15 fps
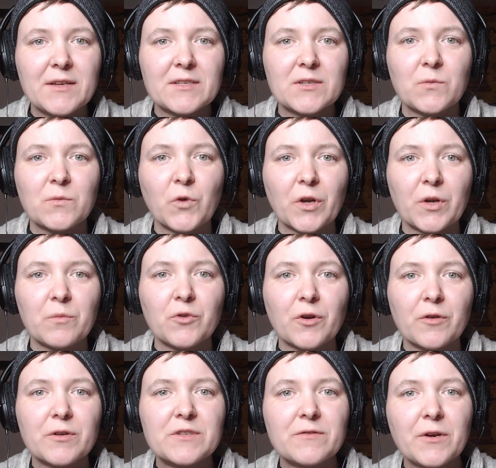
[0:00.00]
some work in
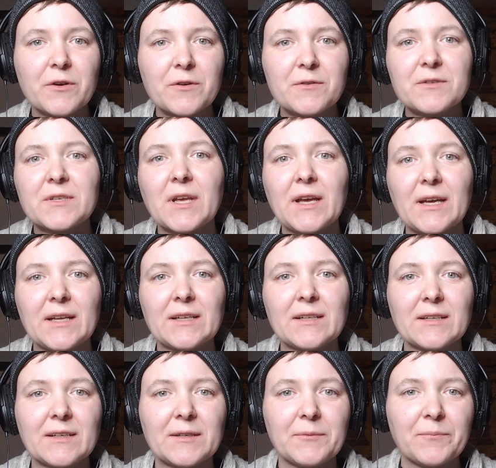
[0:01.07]
progress photos,
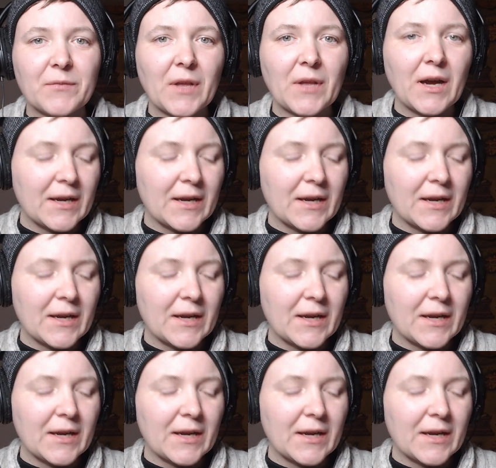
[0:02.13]
and